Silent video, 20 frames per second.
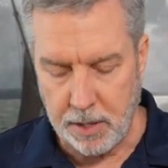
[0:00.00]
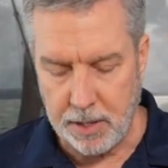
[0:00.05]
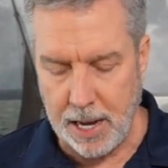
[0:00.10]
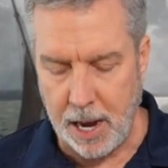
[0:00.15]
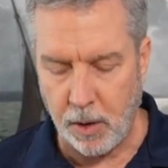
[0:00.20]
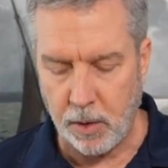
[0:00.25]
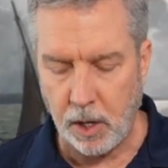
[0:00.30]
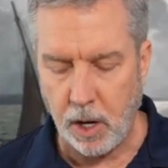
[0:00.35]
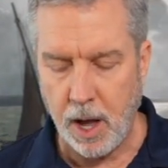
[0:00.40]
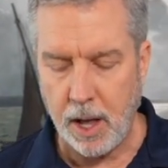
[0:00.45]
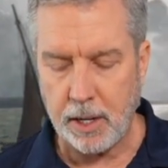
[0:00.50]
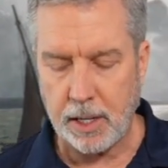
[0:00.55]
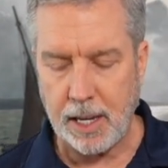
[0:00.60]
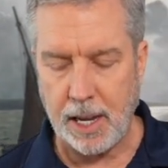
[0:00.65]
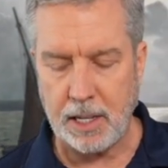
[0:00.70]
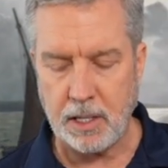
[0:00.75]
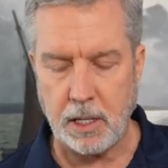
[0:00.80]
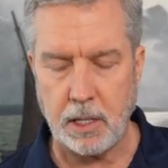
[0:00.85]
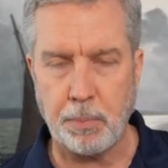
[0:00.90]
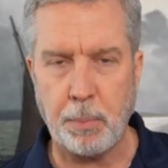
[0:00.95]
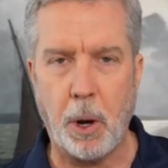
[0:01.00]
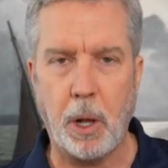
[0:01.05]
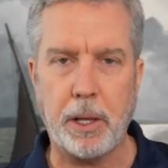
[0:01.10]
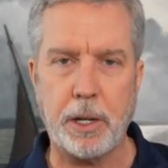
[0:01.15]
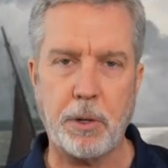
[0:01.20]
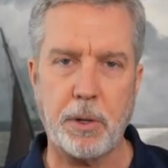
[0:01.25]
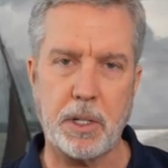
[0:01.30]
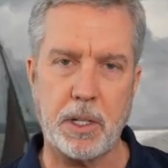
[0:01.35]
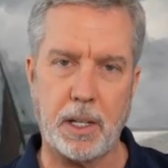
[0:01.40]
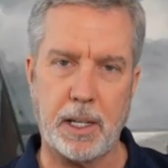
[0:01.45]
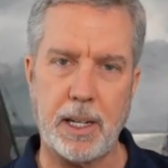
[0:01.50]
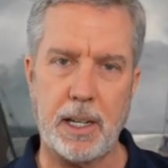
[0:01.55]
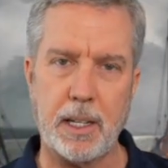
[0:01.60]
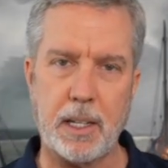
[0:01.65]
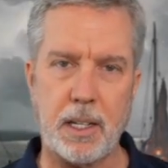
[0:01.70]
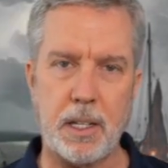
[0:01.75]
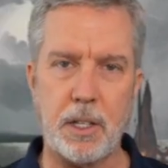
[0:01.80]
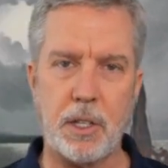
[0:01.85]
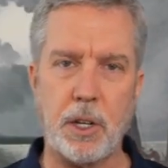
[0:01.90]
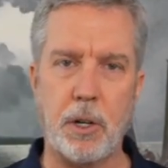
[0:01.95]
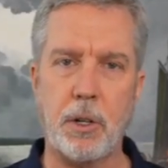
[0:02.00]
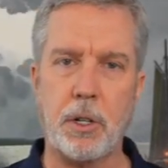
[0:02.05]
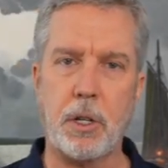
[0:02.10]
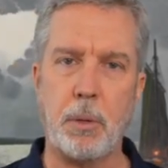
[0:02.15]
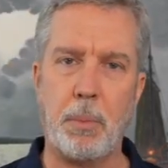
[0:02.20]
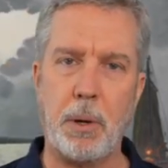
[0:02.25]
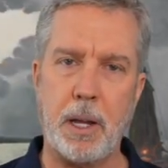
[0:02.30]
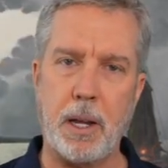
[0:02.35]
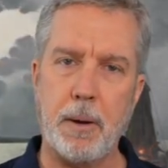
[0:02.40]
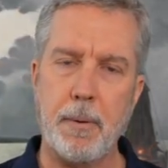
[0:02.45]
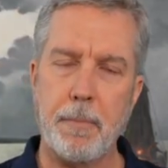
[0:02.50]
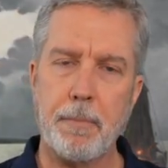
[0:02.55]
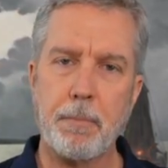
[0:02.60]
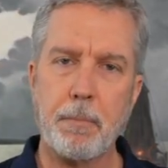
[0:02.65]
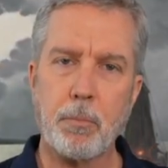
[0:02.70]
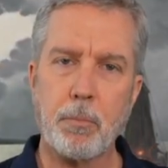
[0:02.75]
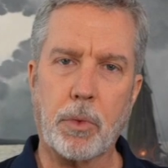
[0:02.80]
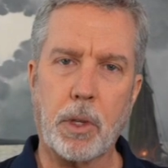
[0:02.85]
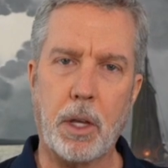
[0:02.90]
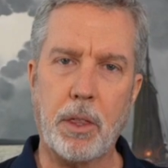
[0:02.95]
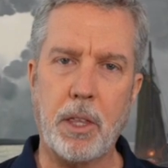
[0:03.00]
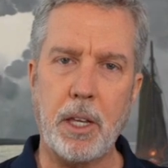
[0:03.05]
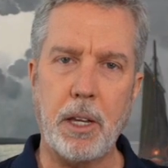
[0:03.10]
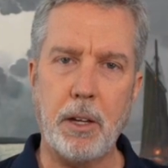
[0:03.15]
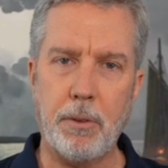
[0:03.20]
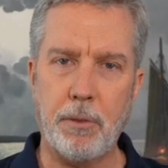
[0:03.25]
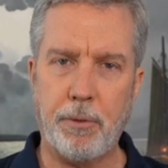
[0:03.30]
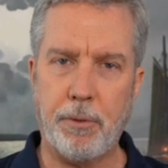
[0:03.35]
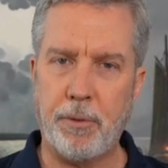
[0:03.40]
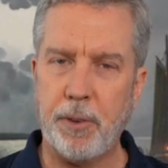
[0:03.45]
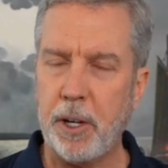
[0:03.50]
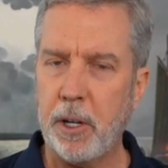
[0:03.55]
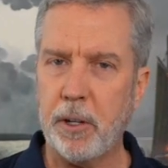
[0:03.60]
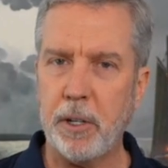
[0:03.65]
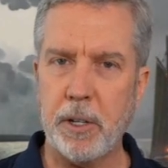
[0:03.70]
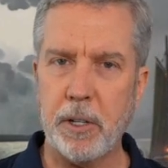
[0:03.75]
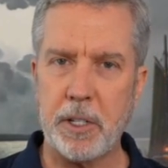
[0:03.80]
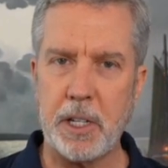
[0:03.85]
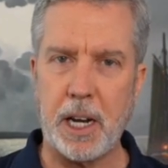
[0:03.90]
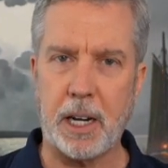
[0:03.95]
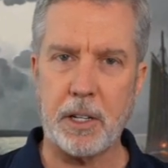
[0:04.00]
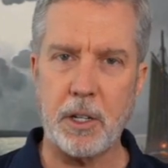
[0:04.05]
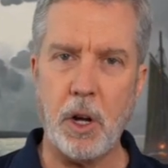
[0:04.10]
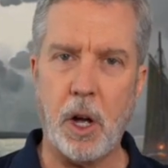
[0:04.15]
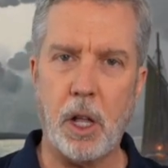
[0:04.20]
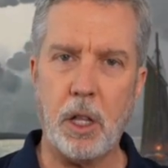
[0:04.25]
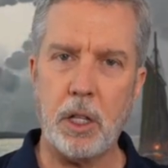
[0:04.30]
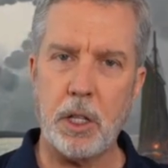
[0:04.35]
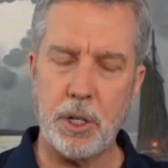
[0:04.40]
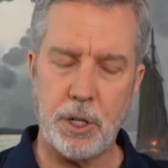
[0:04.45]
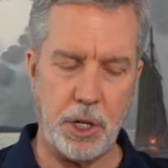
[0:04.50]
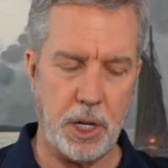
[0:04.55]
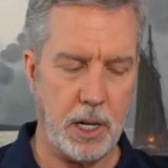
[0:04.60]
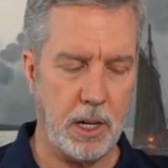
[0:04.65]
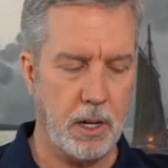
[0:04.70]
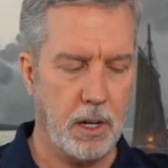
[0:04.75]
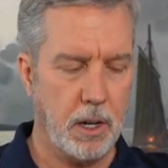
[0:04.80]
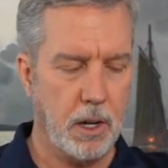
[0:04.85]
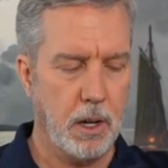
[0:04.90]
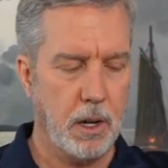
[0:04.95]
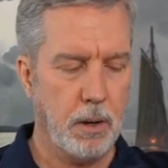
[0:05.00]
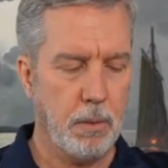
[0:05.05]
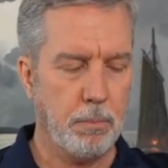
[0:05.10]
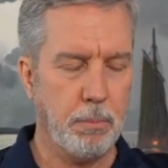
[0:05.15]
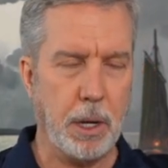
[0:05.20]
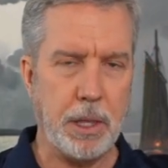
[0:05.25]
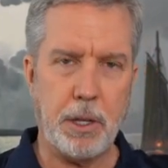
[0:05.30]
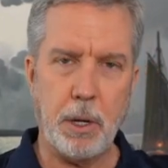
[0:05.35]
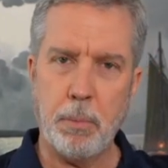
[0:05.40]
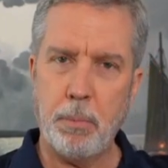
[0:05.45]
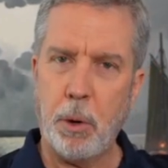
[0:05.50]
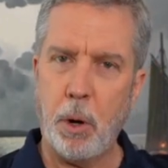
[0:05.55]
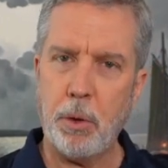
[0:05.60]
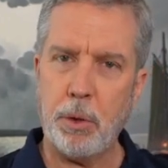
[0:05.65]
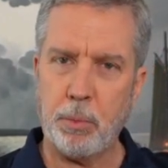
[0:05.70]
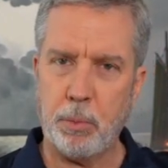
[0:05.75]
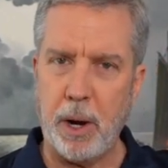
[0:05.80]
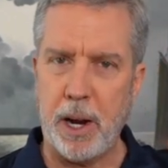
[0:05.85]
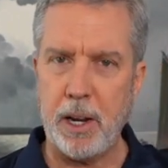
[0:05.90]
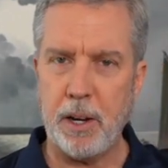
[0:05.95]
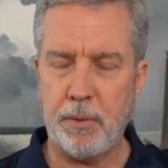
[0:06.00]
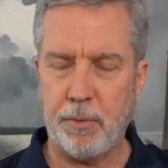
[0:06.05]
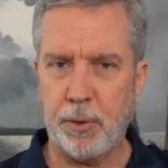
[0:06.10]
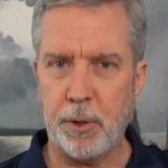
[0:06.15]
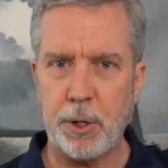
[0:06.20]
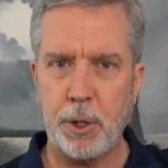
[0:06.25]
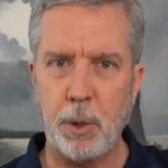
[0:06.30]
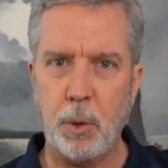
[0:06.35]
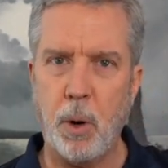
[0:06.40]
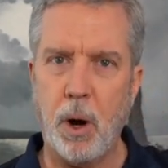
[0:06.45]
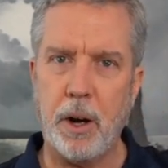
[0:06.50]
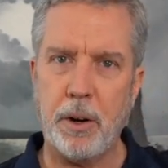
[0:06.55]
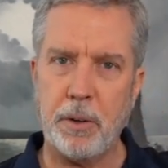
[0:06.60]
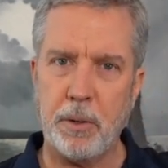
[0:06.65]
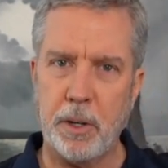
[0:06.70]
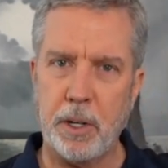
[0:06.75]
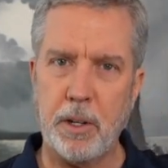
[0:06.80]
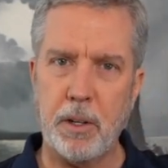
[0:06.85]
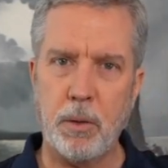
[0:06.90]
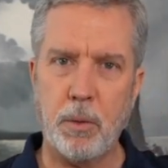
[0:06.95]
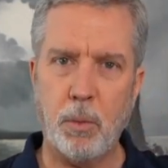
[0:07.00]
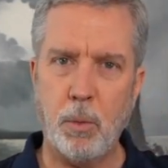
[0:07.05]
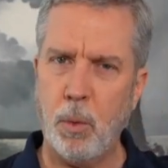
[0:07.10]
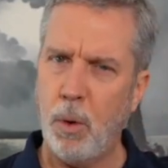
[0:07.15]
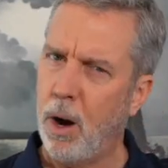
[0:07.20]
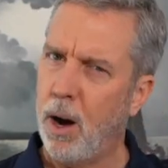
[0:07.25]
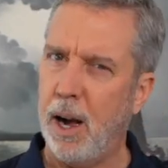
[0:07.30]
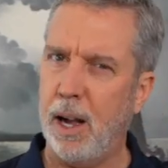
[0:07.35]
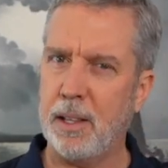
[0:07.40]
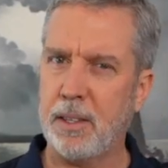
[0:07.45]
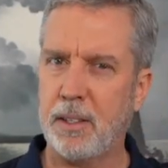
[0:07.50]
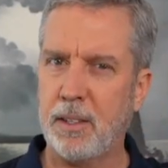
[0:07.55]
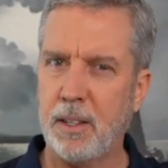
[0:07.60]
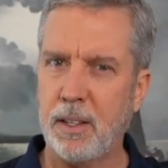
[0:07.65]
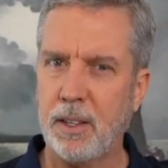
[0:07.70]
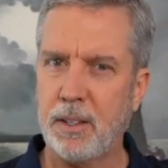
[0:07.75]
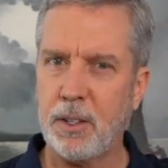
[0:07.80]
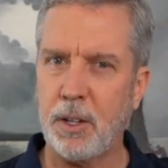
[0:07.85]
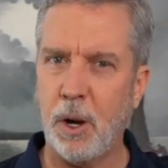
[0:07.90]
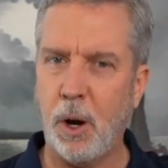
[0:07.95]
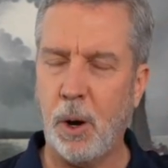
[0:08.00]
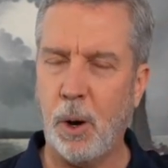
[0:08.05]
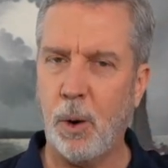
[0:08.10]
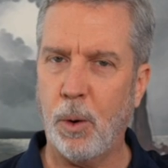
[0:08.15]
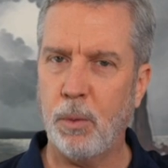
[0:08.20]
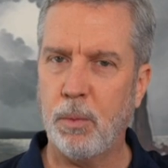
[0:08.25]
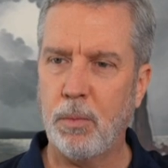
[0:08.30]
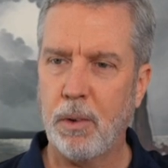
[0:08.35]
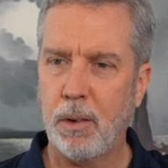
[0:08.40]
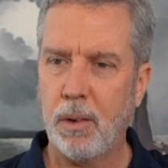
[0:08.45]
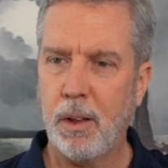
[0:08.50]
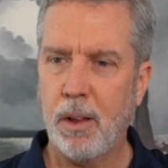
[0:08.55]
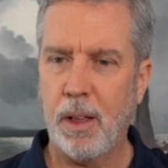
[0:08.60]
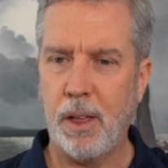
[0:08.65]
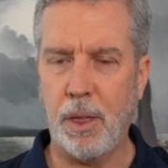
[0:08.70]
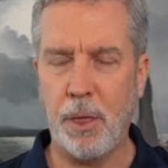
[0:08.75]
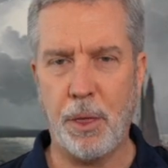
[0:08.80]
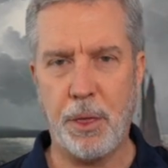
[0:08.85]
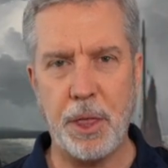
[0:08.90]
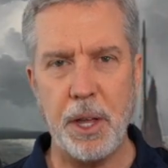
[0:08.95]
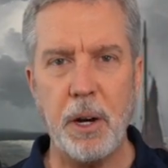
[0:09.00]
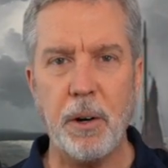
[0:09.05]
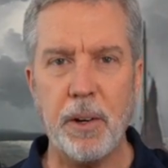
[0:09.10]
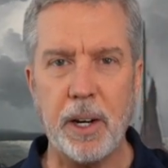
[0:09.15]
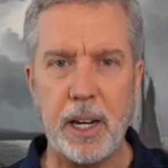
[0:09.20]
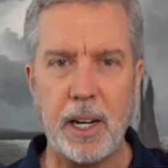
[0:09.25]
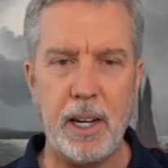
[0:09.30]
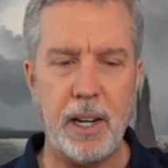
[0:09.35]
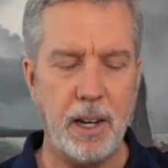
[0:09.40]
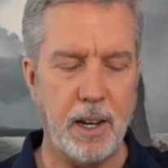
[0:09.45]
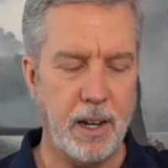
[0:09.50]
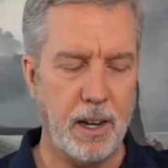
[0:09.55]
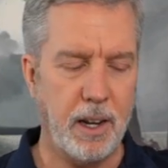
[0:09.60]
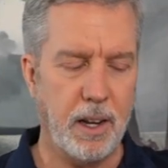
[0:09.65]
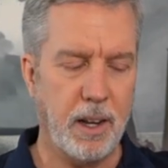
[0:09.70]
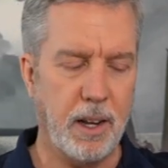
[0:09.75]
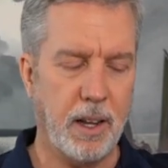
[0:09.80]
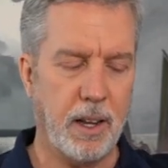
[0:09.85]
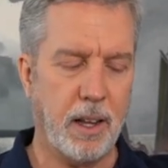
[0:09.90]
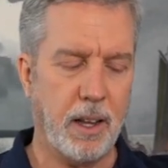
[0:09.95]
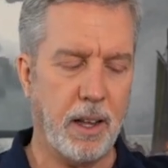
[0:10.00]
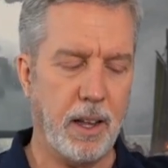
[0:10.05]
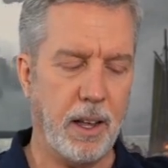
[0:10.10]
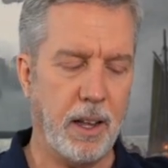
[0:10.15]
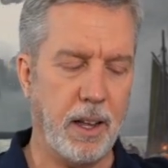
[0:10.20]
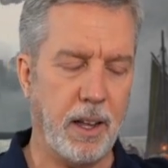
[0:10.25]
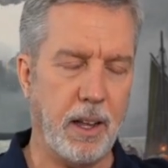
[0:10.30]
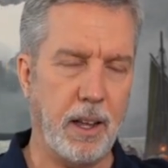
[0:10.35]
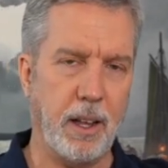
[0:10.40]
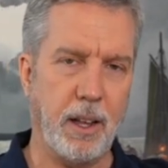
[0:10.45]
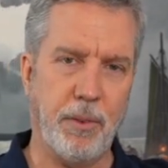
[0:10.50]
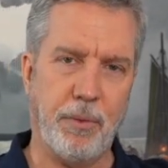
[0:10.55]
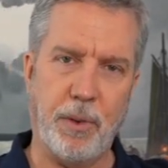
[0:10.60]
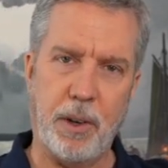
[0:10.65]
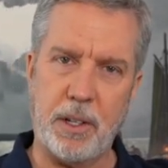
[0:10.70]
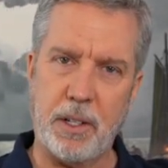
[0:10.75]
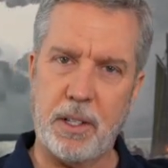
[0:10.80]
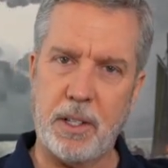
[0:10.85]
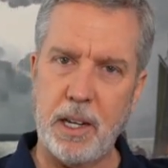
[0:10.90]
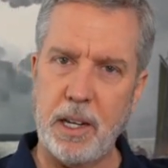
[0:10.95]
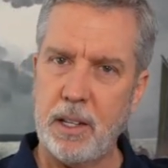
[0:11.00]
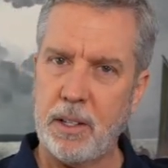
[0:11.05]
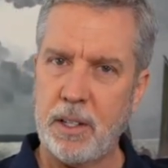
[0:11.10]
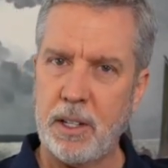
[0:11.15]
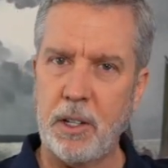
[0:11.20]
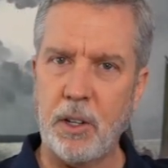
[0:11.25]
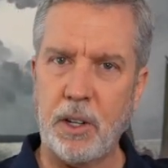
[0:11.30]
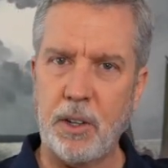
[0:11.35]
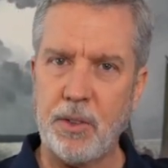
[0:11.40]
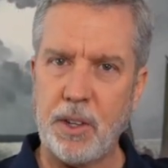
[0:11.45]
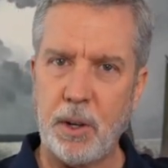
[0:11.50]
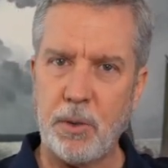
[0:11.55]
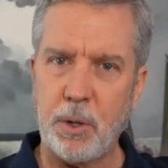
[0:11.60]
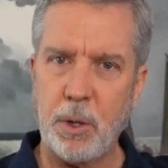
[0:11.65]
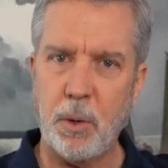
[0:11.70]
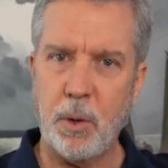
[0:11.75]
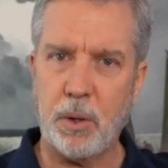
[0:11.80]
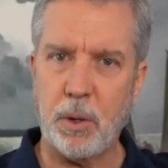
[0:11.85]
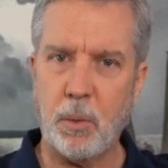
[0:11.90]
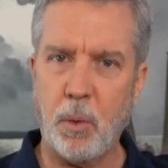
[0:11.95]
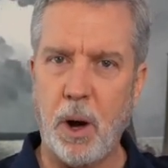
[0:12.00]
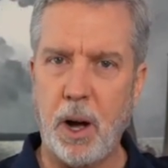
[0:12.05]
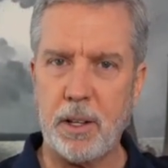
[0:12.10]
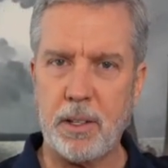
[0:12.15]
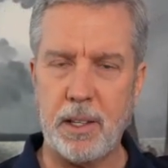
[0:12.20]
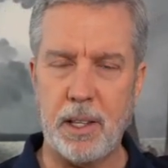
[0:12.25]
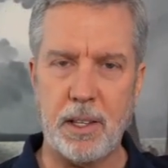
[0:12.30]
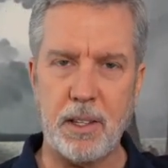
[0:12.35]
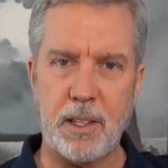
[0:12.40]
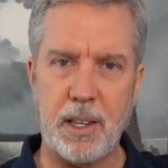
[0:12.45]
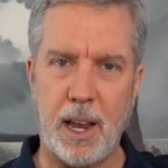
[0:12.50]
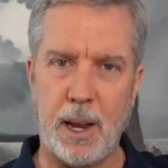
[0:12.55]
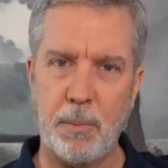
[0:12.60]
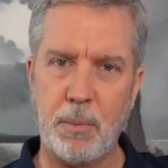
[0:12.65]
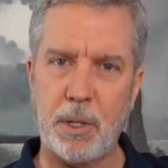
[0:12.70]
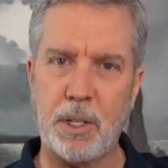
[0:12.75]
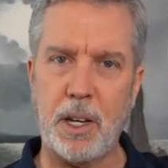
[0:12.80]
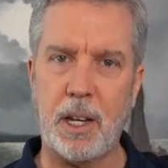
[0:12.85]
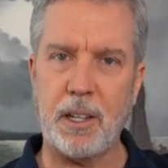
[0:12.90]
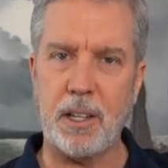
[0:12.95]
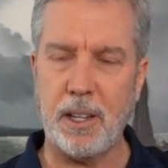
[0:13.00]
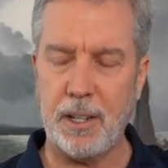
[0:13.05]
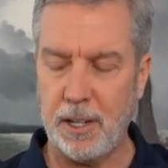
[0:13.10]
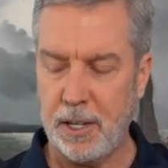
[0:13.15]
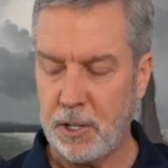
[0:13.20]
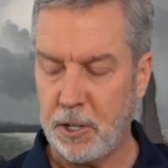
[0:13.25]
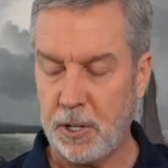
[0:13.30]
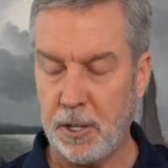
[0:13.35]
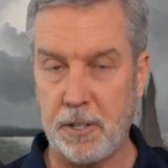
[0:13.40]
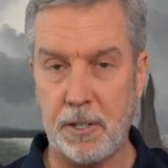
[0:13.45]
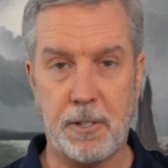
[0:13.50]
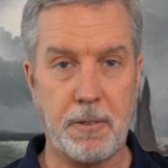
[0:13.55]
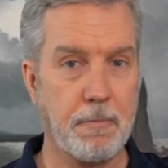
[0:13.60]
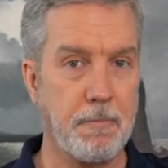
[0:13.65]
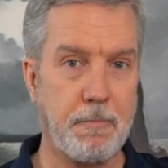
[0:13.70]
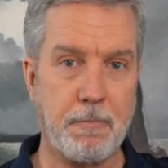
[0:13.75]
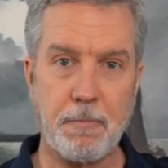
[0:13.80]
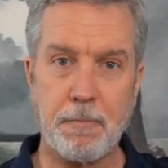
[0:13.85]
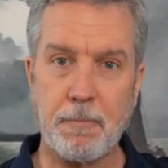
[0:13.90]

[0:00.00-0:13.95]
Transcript: Now, in a lot of cases, polycrystalline is considered to be the inferior technology, but they're both rated for 200 watts. So in theory, if it still gives out 200 watts in the same sun conditions,